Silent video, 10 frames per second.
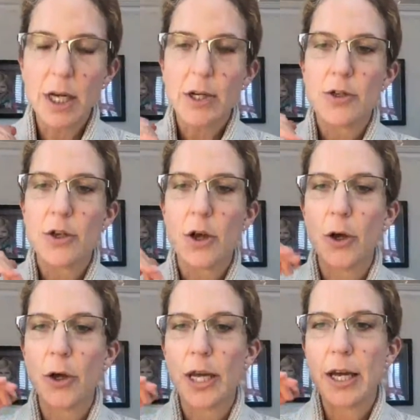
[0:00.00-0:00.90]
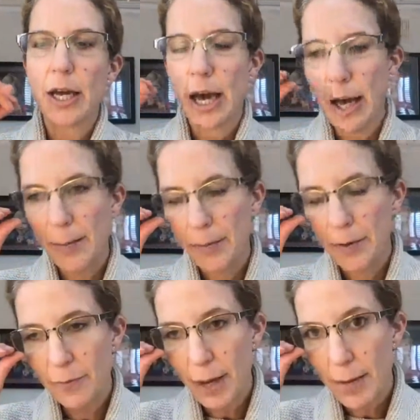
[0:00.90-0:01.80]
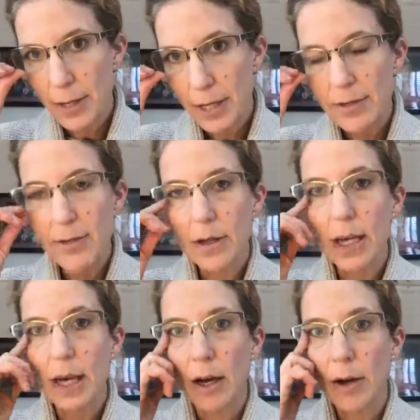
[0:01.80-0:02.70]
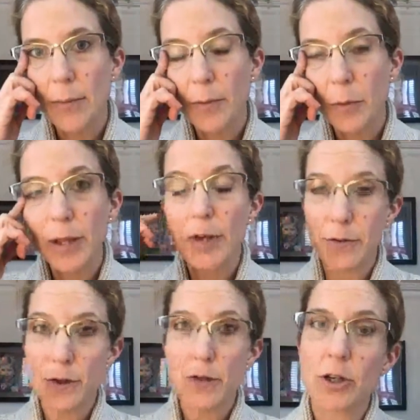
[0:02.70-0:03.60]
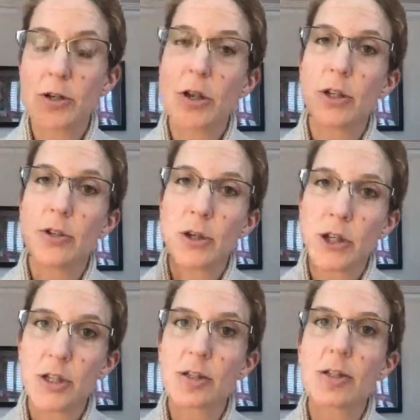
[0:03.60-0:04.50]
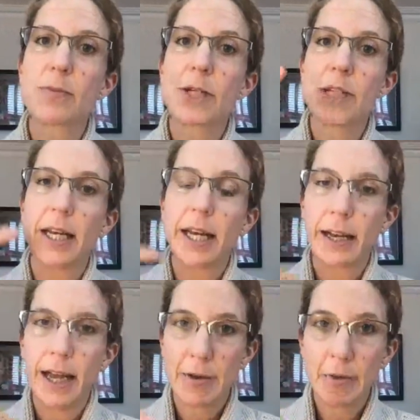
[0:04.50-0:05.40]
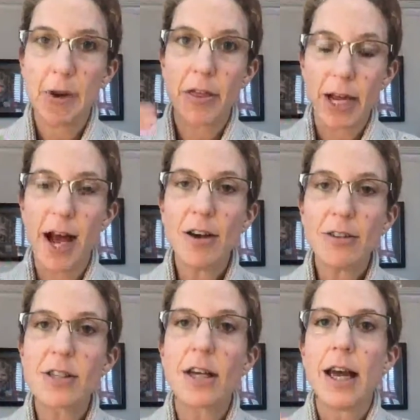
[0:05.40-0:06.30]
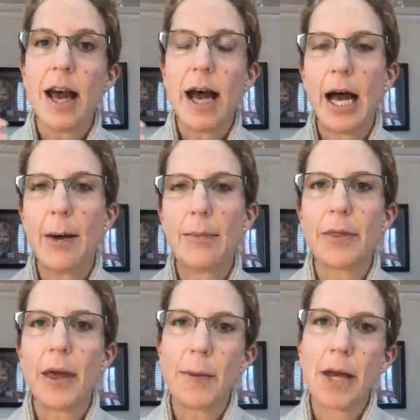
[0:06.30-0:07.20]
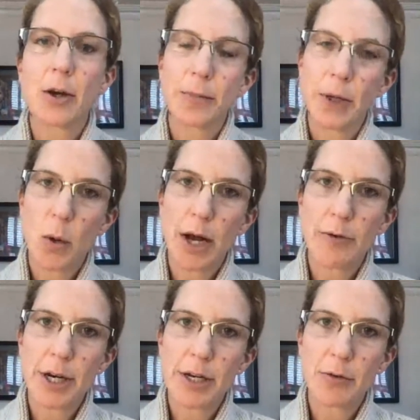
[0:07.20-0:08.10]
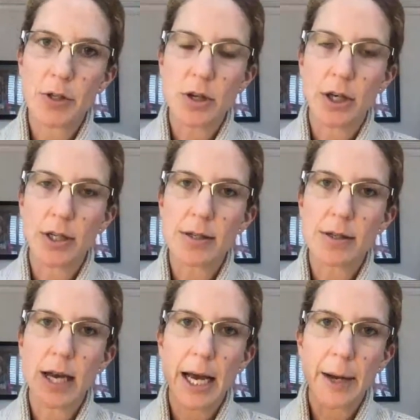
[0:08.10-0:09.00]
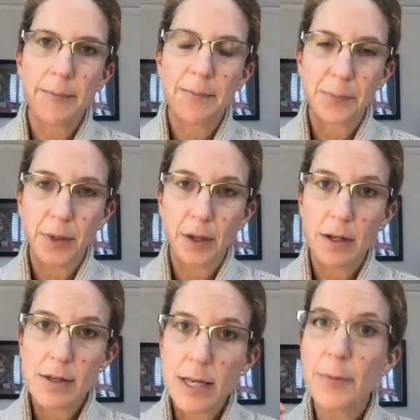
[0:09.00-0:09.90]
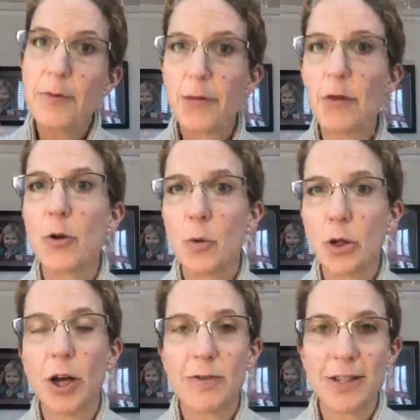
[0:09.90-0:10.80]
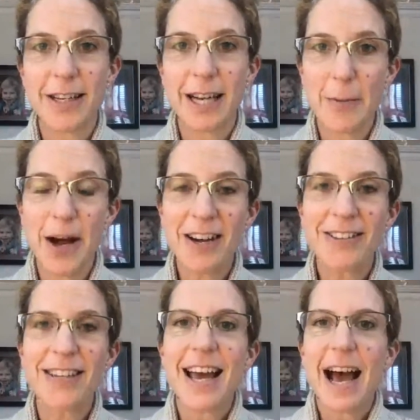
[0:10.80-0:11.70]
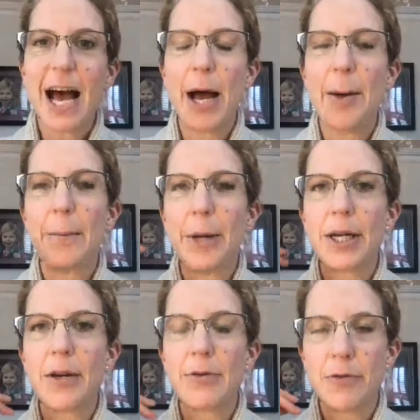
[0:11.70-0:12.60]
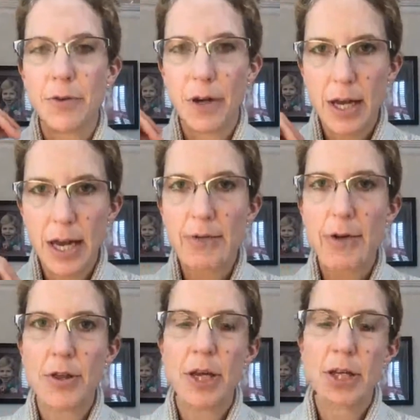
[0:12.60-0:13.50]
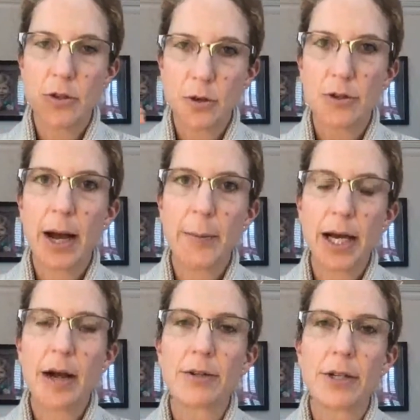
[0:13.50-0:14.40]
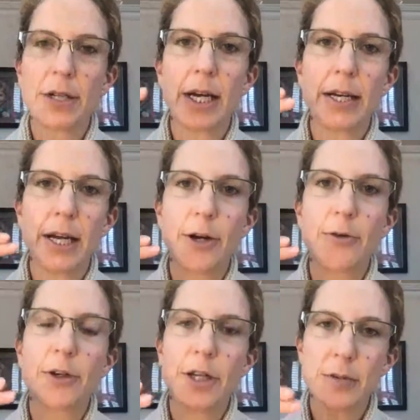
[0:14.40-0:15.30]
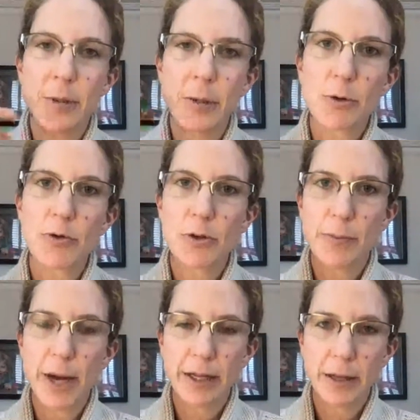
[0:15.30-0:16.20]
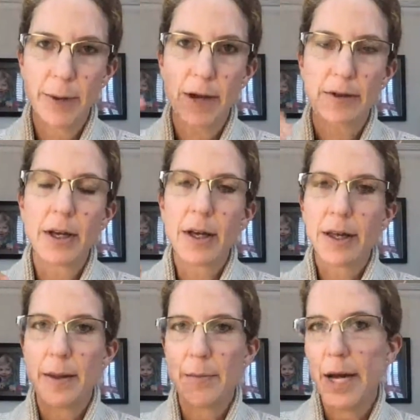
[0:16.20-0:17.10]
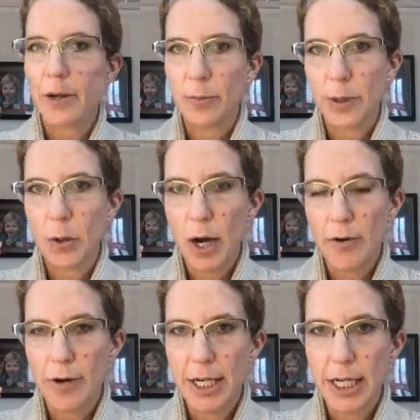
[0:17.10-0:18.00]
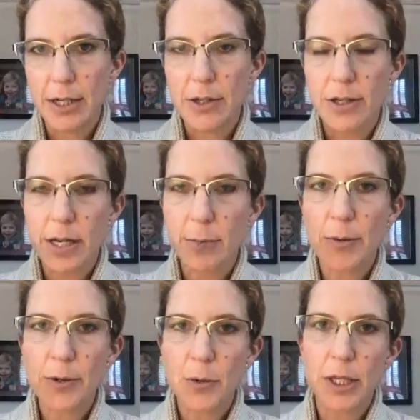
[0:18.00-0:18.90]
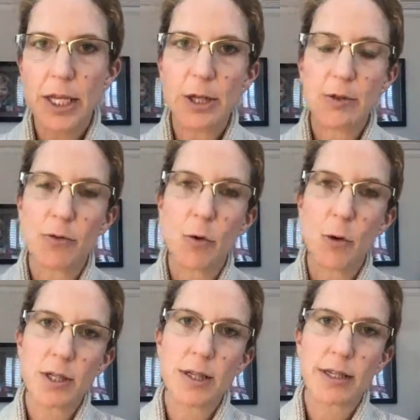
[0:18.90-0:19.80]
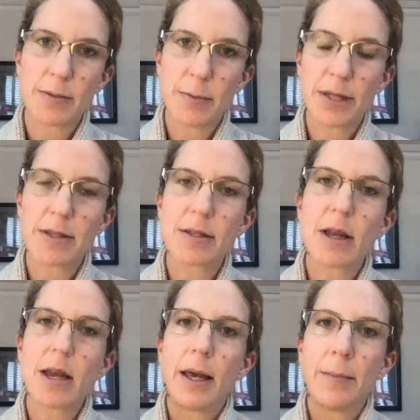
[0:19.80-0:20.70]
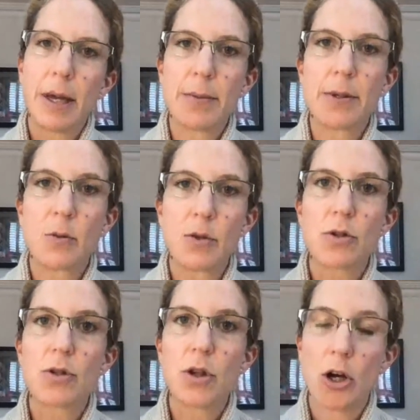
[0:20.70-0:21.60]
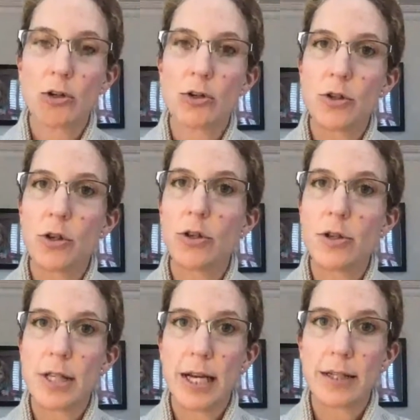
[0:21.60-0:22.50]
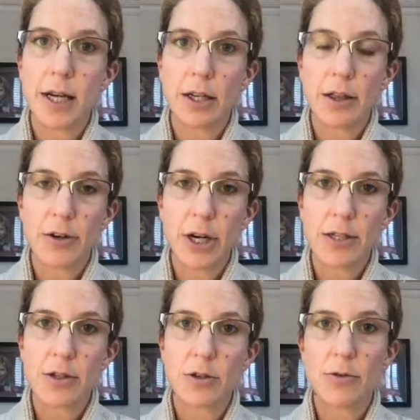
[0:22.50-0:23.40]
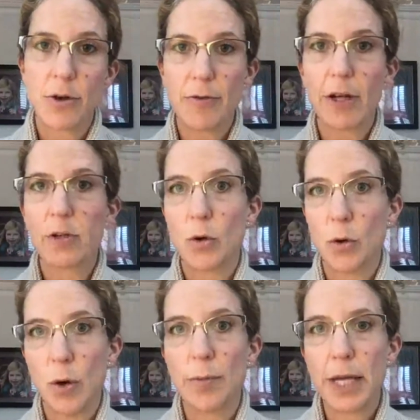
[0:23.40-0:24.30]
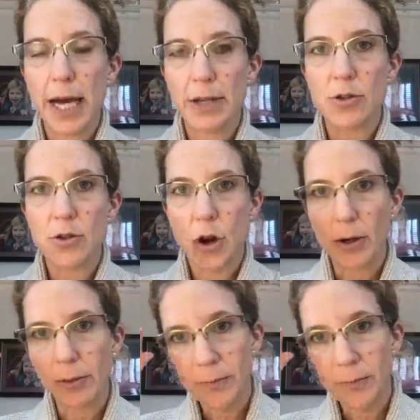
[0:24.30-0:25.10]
So if babies, when they first solids, are just spitting everything out, they may not be quite ready for solids. Some of the food will obviously come out, but if everything is sort of coming out and none of it is being moved to the back of their mouth, they might not be quite ready. So somewhere between the age of 4 and 6 months, babies will start to lose that tongue thrust reflex, or it won't be as strong.